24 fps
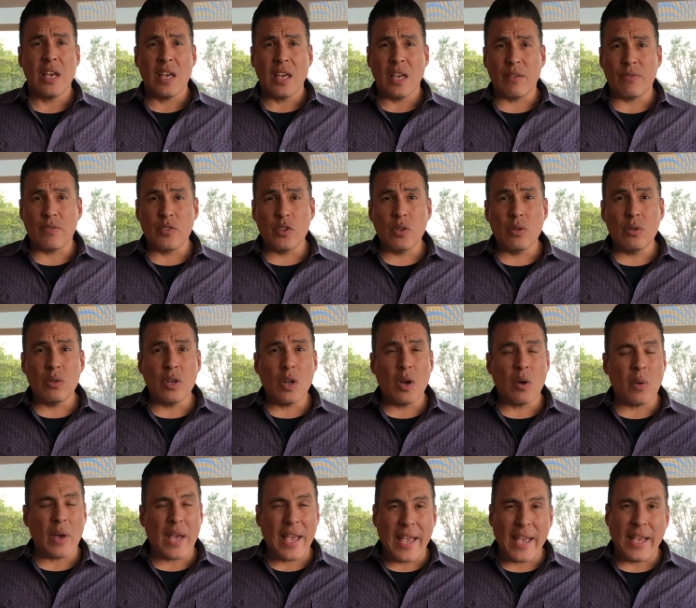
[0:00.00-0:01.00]
If you
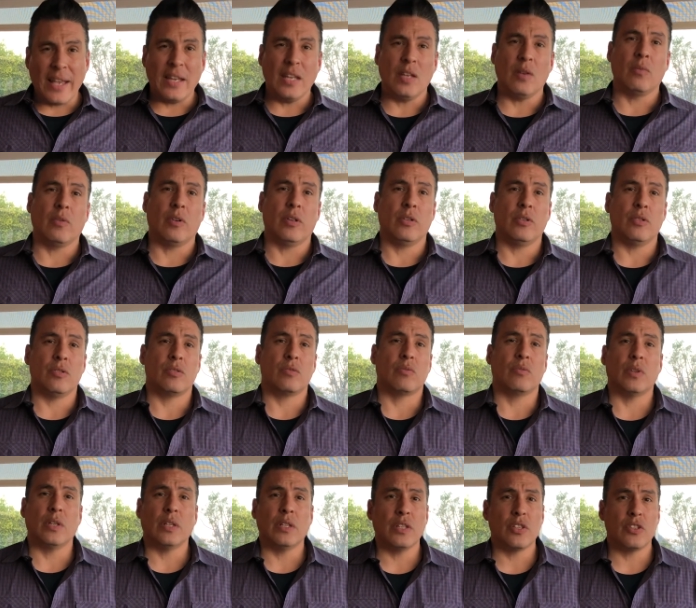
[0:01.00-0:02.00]
know anyone who's
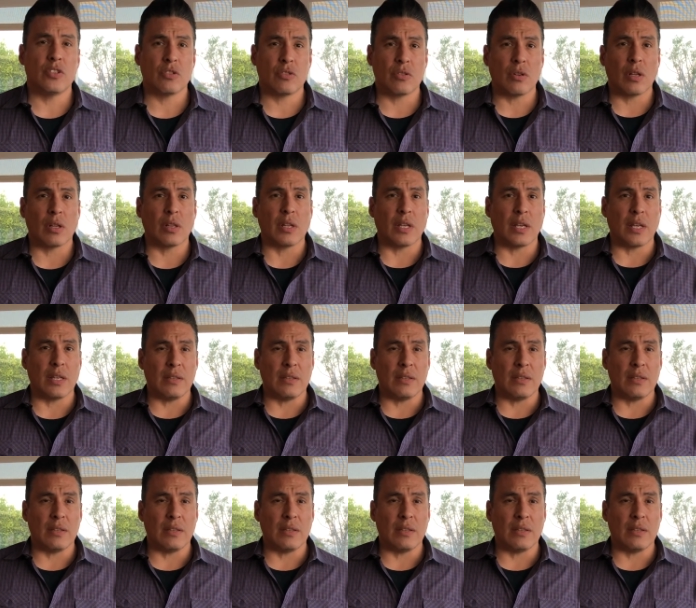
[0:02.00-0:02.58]
really struggling